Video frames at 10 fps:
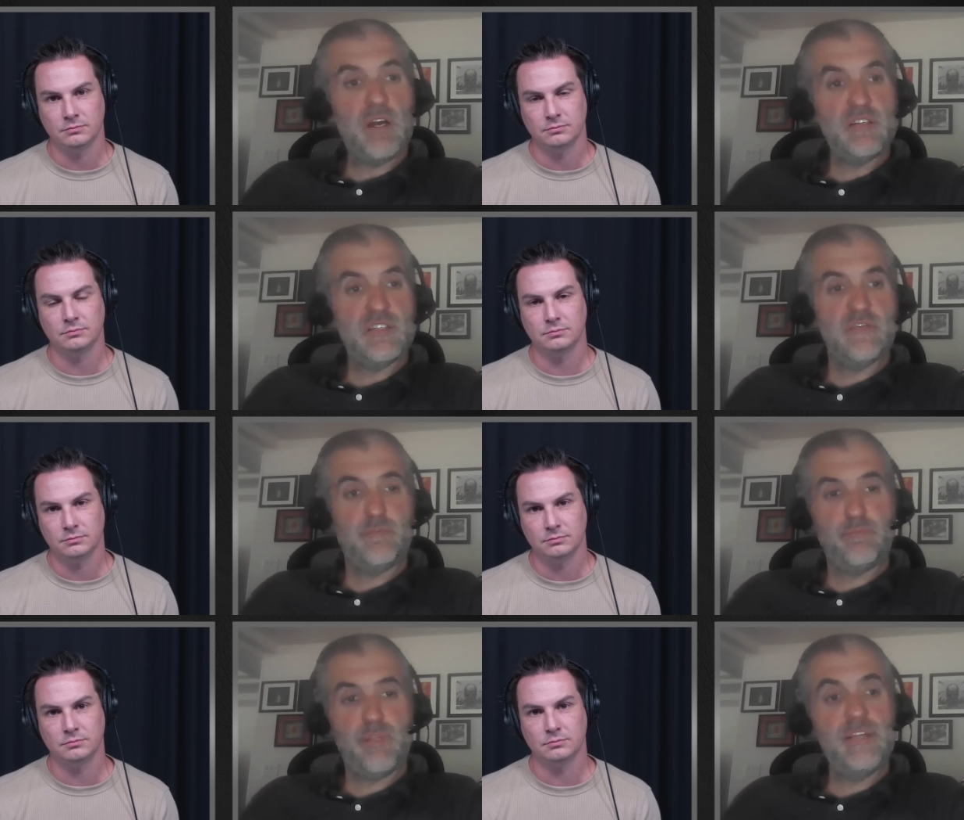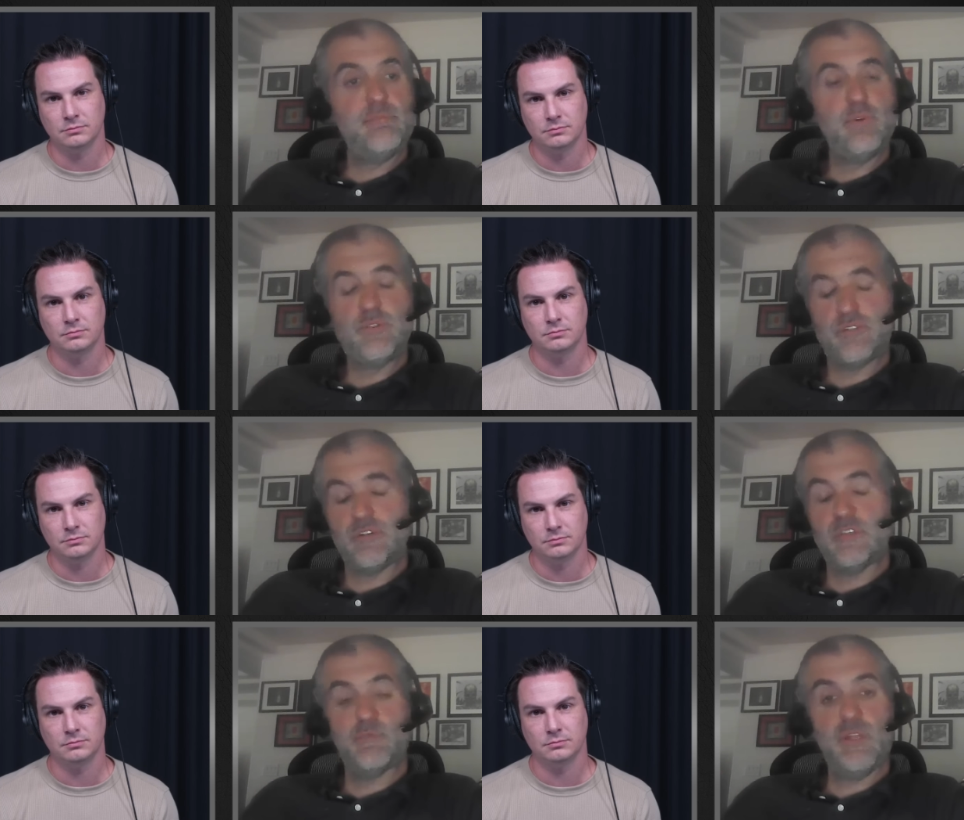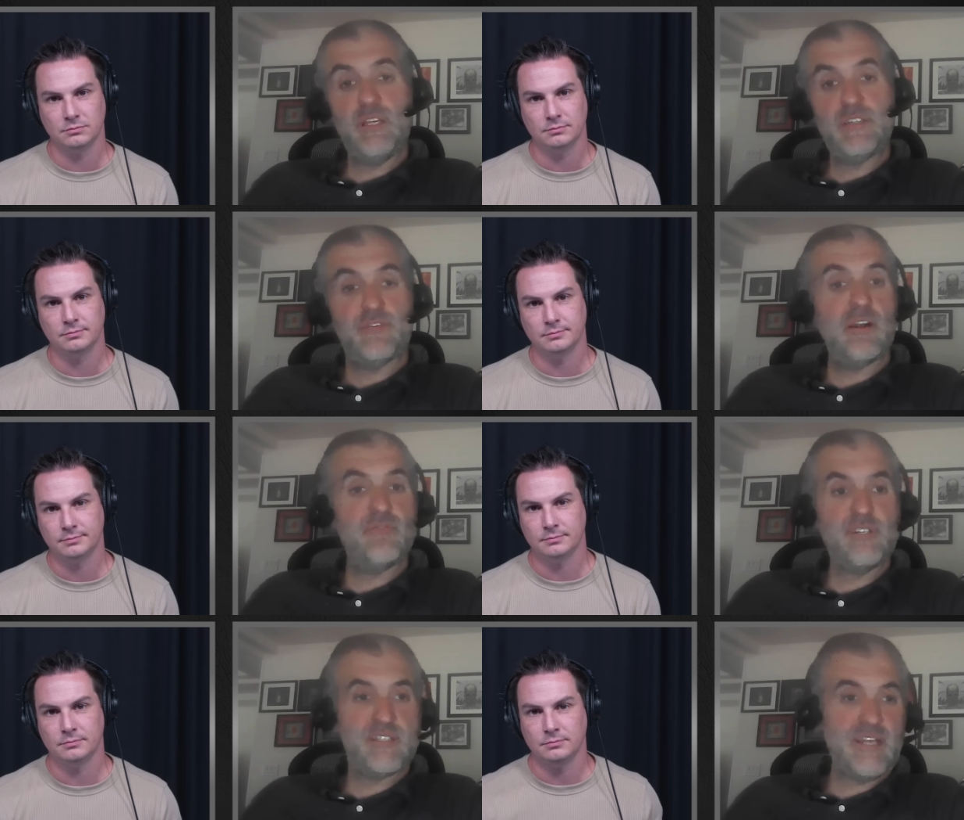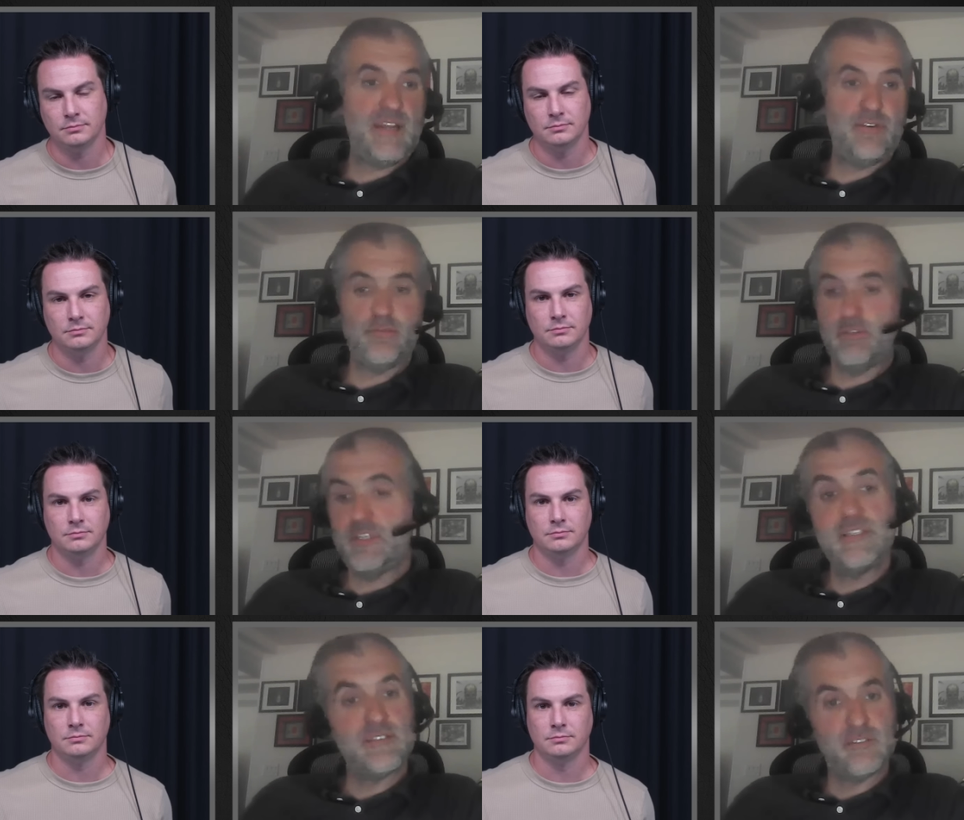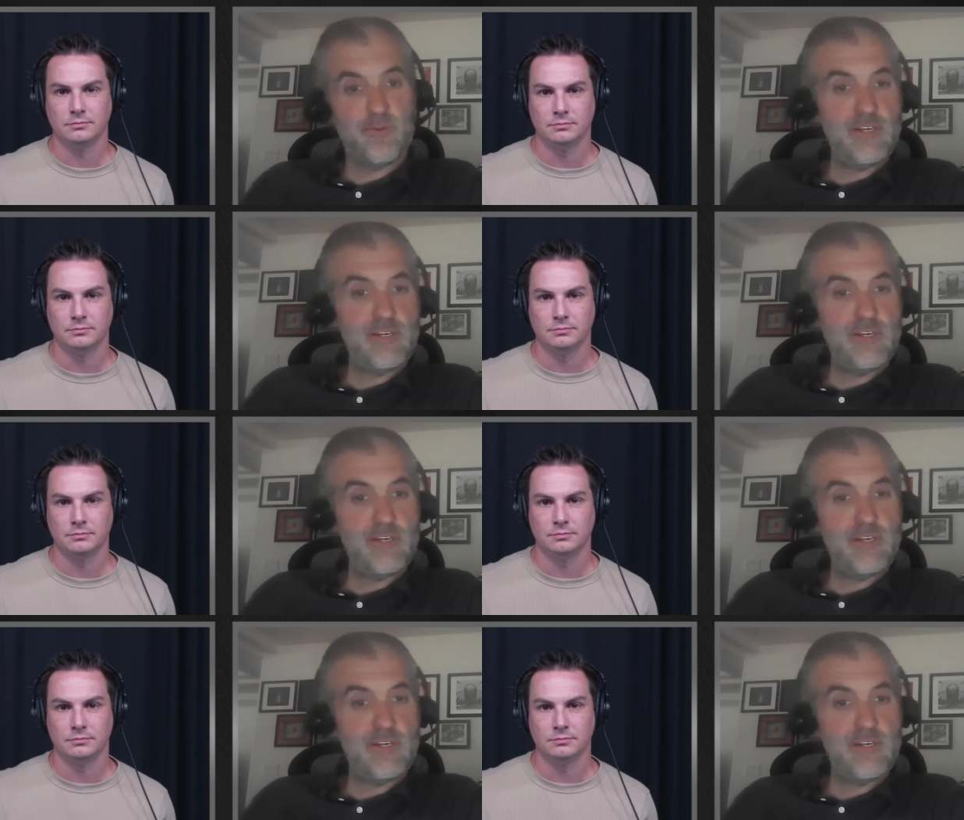Speaker 1: boxes of Play Booster displays for every standard release in